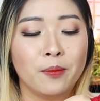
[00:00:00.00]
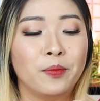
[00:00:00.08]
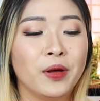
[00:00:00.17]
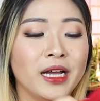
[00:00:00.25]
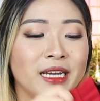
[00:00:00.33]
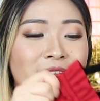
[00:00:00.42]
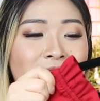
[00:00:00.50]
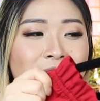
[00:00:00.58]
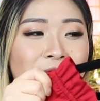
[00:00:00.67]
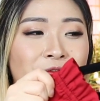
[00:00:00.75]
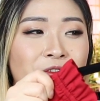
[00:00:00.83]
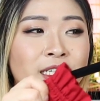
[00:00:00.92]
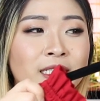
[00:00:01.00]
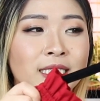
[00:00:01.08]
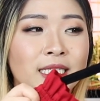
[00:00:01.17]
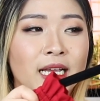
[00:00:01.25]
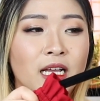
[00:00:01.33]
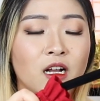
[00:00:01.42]
but it
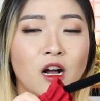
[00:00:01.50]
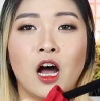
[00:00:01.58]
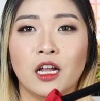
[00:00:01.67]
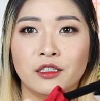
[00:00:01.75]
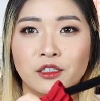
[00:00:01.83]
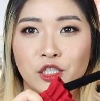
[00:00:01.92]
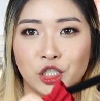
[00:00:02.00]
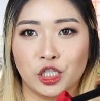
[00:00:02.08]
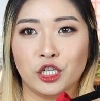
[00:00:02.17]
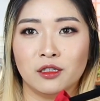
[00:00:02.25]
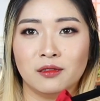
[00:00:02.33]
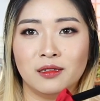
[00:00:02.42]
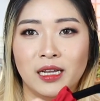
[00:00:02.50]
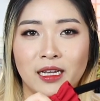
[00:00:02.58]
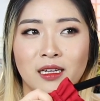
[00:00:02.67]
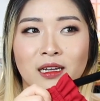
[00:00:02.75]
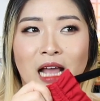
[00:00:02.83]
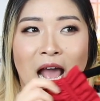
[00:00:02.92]
feels like a cotton shirt, like
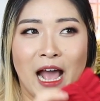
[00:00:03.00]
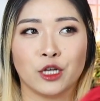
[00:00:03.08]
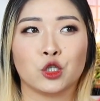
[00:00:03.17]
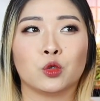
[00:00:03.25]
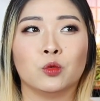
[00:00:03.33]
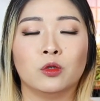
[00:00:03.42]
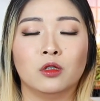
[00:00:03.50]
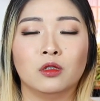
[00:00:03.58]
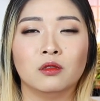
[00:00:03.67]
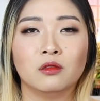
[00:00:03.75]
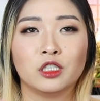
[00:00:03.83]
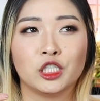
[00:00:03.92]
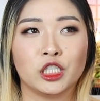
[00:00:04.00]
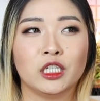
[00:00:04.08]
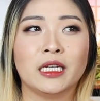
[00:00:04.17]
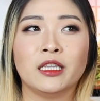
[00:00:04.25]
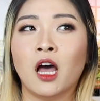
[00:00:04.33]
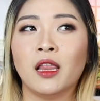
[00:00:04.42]
an actual
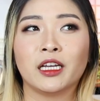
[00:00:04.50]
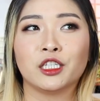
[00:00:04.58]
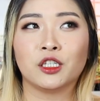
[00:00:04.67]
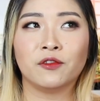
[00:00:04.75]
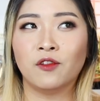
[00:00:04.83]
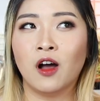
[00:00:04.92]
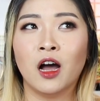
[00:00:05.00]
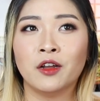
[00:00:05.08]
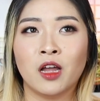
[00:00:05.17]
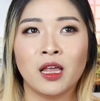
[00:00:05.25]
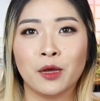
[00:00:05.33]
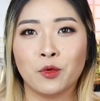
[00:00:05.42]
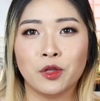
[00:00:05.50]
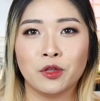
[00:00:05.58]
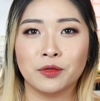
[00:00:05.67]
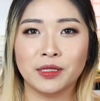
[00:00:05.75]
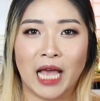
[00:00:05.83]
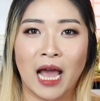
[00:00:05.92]
shirt, not like a chiffon, not like one of
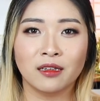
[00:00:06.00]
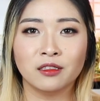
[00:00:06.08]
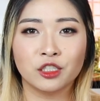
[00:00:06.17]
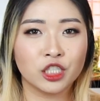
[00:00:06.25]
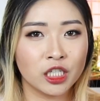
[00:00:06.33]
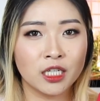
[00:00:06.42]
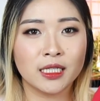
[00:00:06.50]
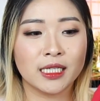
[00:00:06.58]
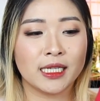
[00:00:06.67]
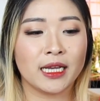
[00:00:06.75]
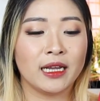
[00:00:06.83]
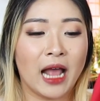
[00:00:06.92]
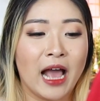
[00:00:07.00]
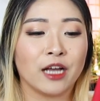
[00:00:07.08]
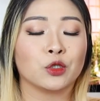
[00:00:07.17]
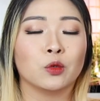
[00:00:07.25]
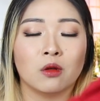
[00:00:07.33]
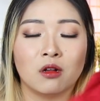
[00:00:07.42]
those satin shirts. It's like an
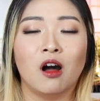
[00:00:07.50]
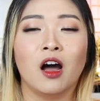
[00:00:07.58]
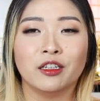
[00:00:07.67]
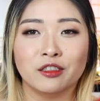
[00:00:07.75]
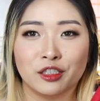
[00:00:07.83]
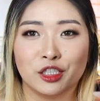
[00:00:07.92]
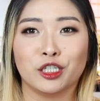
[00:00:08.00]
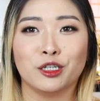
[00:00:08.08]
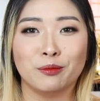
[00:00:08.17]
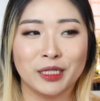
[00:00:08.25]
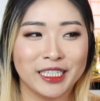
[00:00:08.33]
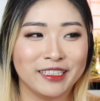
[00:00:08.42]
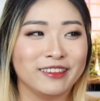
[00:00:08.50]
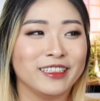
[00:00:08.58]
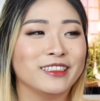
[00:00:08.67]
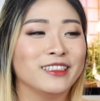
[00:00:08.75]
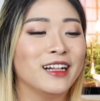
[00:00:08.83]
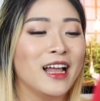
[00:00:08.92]
actual cotton shirt
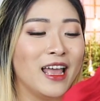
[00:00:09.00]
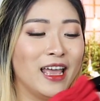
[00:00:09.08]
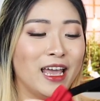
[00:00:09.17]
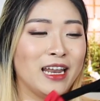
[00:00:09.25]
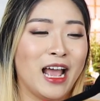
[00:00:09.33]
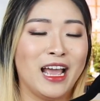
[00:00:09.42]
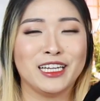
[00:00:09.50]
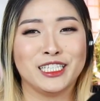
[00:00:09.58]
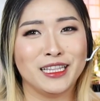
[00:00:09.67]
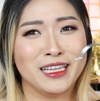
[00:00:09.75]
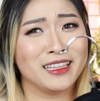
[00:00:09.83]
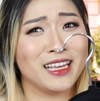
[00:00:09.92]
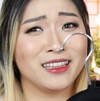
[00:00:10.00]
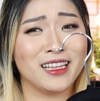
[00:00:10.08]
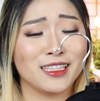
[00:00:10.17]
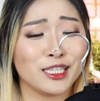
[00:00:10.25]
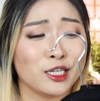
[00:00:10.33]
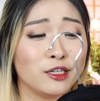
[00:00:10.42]
material, and I actually think that
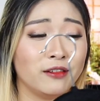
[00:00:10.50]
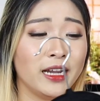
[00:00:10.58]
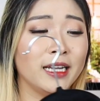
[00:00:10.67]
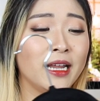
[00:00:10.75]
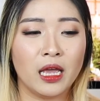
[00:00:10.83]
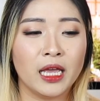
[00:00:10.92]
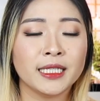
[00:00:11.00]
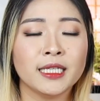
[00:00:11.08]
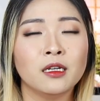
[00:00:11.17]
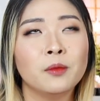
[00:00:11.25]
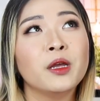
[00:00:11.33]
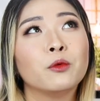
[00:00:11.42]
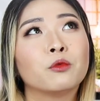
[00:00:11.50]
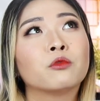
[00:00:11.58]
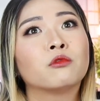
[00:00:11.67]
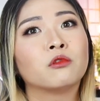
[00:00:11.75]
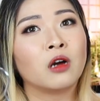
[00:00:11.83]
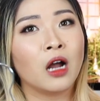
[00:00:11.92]
that's great. It's a little bit
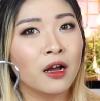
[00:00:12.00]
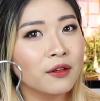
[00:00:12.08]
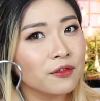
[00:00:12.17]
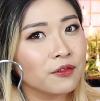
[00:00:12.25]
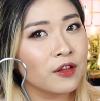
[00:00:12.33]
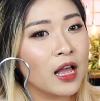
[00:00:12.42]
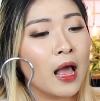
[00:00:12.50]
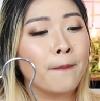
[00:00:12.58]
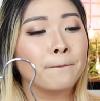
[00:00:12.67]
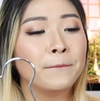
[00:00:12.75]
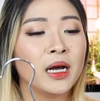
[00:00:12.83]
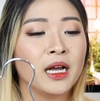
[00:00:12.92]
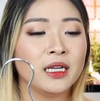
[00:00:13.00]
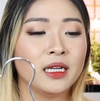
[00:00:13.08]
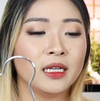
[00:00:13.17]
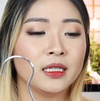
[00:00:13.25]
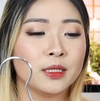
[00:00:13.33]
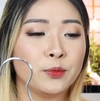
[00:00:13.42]
rough, but
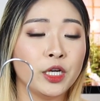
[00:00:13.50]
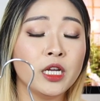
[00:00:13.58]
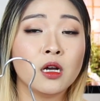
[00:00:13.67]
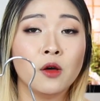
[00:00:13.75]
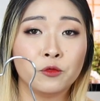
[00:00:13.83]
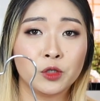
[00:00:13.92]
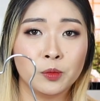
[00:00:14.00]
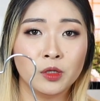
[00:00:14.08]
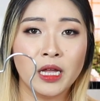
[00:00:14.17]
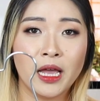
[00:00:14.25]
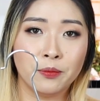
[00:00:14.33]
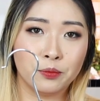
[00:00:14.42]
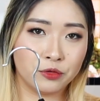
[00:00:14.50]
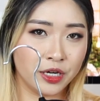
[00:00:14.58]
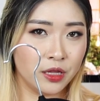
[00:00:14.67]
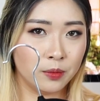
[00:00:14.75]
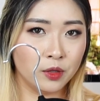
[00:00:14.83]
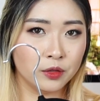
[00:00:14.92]
it's pretty comfortable and
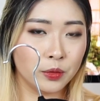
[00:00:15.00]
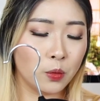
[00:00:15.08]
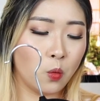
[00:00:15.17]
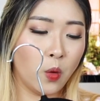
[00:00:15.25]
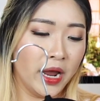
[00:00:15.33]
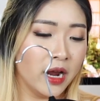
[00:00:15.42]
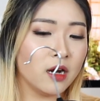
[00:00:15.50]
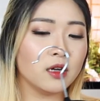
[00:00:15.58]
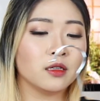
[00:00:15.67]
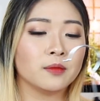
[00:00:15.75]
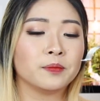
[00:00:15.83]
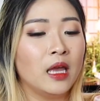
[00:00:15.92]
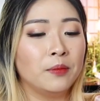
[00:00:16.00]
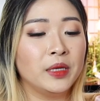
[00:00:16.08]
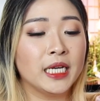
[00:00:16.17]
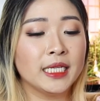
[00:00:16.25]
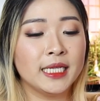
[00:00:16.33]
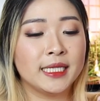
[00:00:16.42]
breathable to wear.
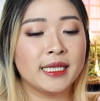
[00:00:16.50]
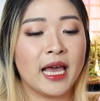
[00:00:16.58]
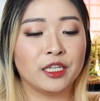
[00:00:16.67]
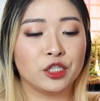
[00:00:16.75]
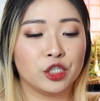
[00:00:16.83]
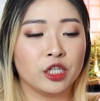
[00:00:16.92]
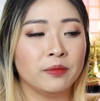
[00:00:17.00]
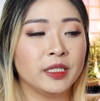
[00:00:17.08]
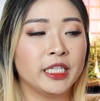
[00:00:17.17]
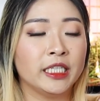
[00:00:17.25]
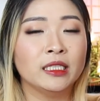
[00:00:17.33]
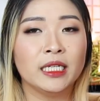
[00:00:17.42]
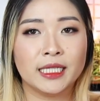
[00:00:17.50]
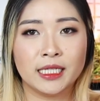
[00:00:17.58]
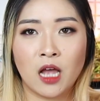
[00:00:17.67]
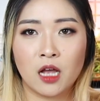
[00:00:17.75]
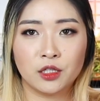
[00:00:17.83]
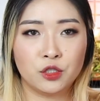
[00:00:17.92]
Because it's that shirt material, it's
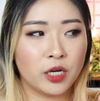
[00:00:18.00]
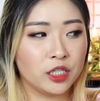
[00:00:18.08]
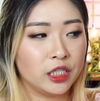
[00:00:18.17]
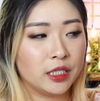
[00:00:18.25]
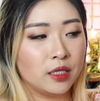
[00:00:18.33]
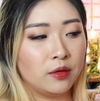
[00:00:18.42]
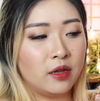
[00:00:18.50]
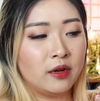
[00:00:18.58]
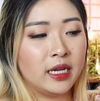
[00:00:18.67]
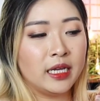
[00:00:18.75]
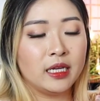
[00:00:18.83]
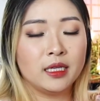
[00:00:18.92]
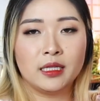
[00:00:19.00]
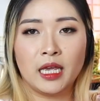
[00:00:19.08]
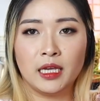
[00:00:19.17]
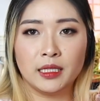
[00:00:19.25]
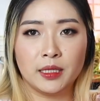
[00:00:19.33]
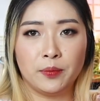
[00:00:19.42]
not stretchy, so there is
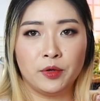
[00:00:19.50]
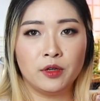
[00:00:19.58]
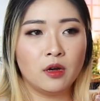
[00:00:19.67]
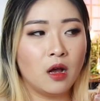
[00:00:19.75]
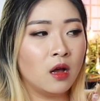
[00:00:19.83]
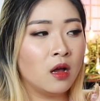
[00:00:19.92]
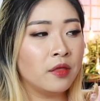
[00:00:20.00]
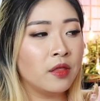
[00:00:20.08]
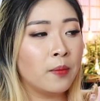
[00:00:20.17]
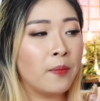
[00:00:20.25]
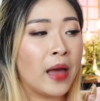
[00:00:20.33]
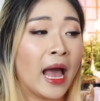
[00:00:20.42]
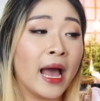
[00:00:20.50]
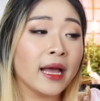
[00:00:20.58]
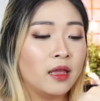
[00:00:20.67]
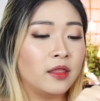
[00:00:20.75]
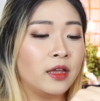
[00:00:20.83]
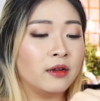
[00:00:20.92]
a zipper on the back.
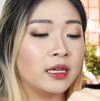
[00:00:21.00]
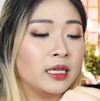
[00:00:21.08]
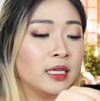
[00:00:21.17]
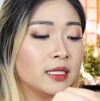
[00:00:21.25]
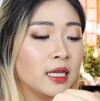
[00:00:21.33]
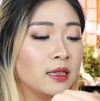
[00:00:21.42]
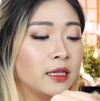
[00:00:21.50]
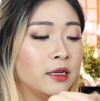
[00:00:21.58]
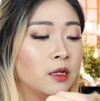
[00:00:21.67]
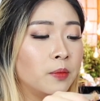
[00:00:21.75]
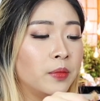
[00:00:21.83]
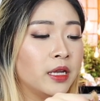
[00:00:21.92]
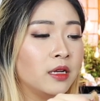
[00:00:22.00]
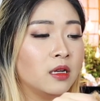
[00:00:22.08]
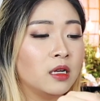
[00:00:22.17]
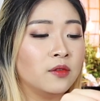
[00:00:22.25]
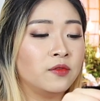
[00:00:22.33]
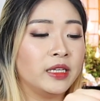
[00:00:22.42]
There is a little bit
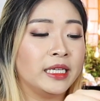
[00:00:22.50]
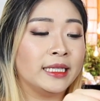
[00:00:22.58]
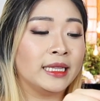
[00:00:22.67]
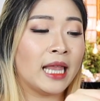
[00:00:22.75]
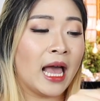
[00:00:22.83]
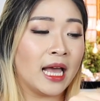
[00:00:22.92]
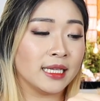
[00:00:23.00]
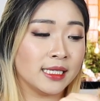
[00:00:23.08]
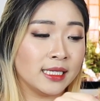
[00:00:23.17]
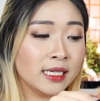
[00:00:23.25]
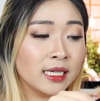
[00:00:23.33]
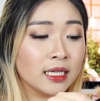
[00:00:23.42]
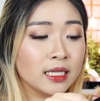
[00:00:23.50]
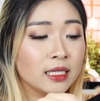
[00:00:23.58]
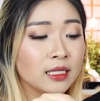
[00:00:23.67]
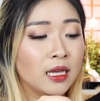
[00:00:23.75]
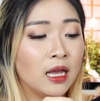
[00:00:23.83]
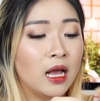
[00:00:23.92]
of
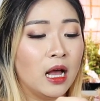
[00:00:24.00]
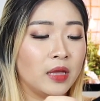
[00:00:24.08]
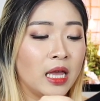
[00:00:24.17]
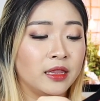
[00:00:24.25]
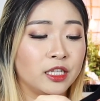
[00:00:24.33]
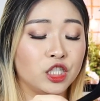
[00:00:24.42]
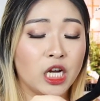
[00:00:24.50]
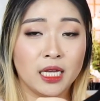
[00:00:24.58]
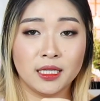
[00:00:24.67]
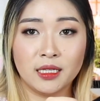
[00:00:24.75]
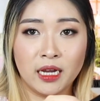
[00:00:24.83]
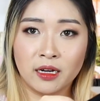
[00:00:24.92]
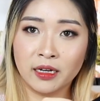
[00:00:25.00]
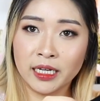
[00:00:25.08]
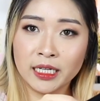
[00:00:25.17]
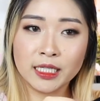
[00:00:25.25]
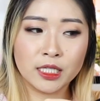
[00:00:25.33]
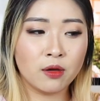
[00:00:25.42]
elastic at the chest
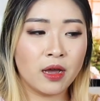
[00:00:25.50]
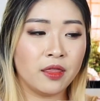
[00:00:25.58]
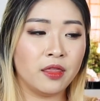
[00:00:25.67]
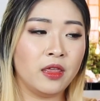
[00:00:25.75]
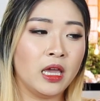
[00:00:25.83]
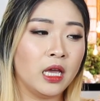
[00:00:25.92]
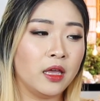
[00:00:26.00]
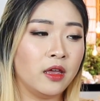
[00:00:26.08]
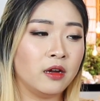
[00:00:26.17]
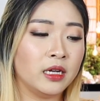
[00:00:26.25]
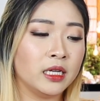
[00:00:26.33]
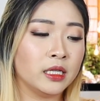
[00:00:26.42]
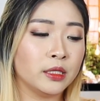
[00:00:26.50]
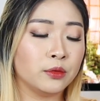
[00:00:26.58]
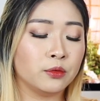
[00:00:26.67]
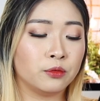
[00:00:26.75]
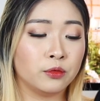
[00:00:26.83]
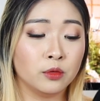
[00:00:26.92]
area, so I think there is
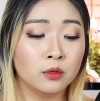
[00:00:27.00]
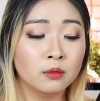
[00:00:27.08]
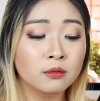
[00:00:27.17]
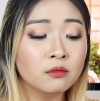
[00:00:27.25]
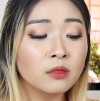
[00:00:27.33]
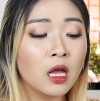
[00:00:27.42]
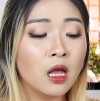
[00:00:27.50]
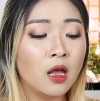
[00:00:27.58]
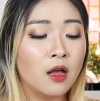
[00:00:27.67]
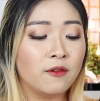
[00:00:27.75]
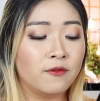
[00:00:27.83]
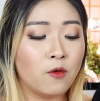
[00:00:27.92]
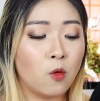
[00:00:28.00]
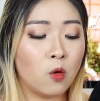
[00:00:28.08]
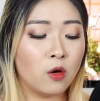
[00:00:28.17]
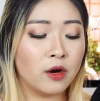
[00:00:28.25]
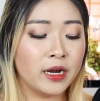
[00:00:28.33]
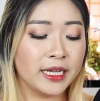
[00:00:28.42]
room
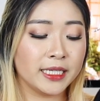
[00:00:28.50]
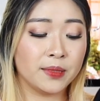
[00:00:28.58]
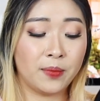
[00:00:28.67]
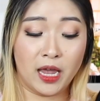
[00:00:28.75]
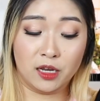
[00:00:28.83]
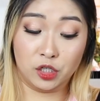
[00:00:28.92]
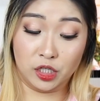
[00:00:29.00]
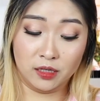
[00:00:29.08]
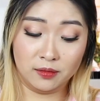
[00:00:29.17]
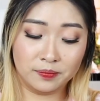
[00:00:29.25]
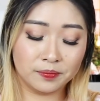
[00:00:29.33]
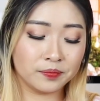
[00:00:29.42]
for expansion.